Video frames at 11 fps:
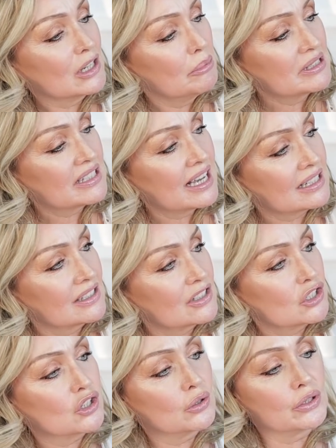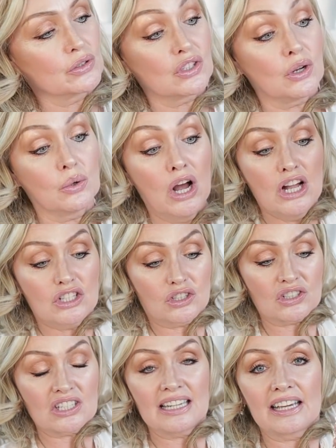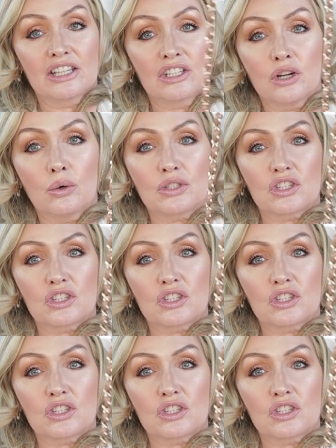couple of seconds to show you. So just to let you know,